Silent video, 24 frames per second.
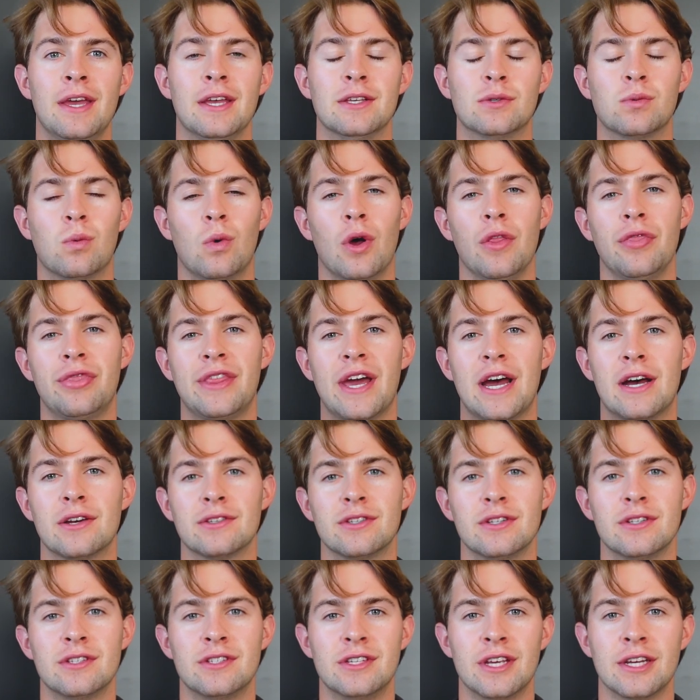is
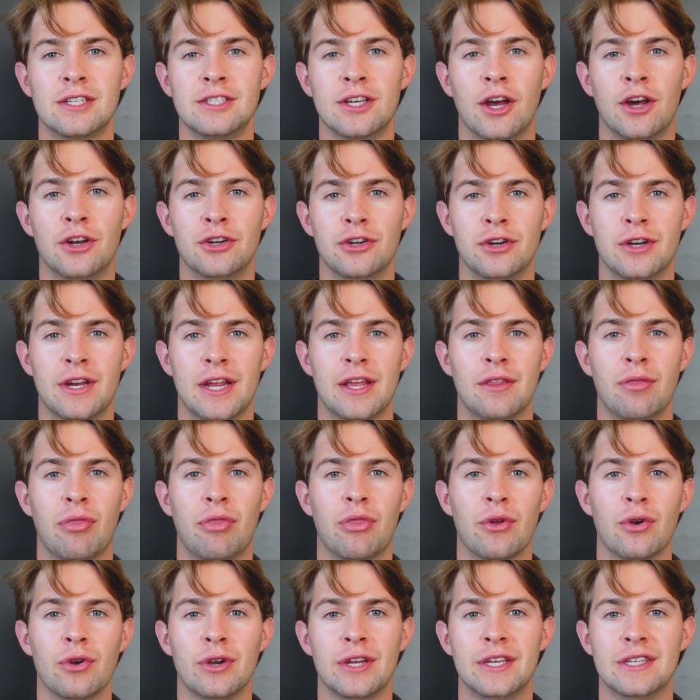
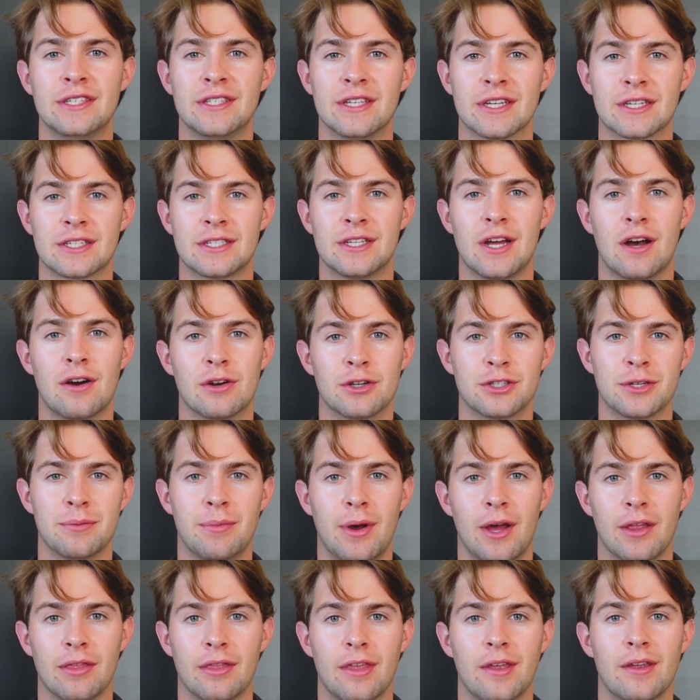$1,636 a
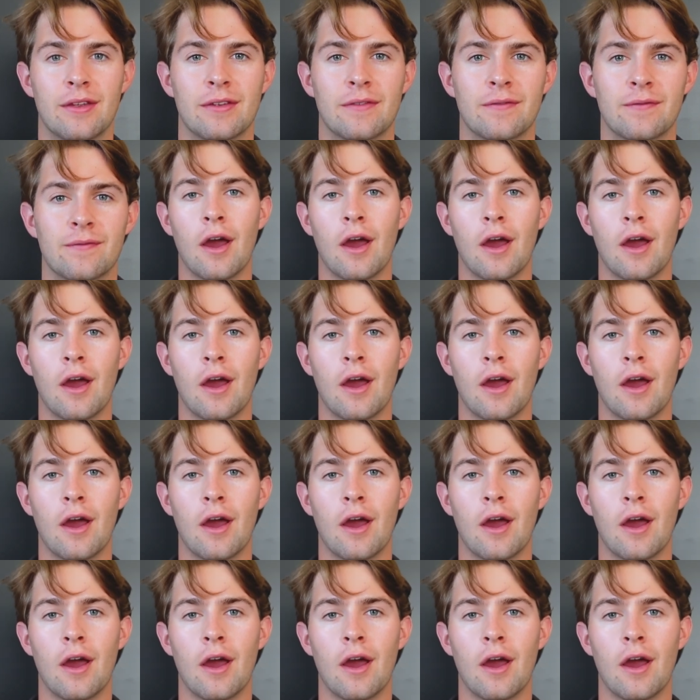month.